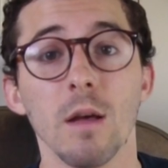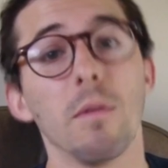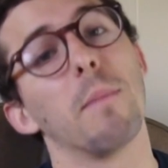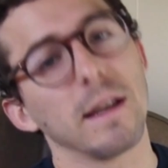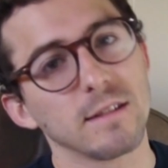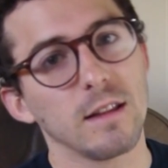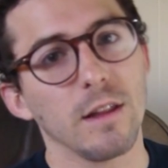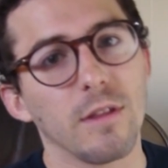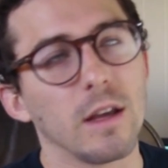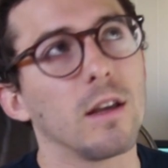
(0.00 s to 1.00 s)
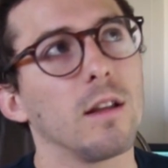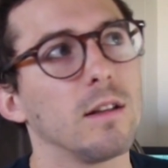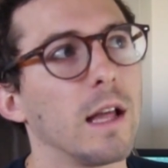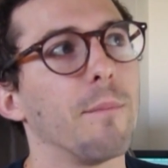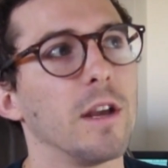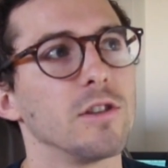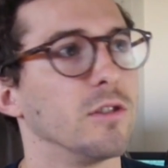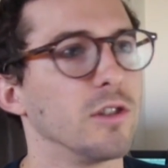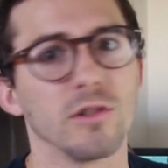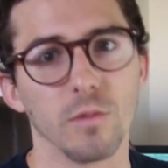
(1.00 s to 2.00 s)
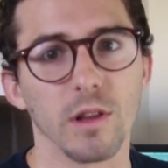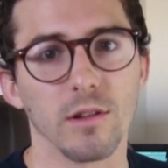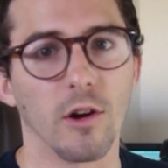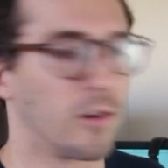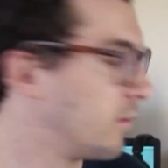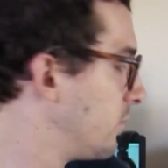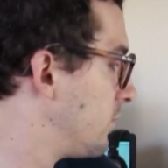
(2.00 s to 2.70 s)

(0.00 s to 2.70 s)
But basically think claymation just with yarn.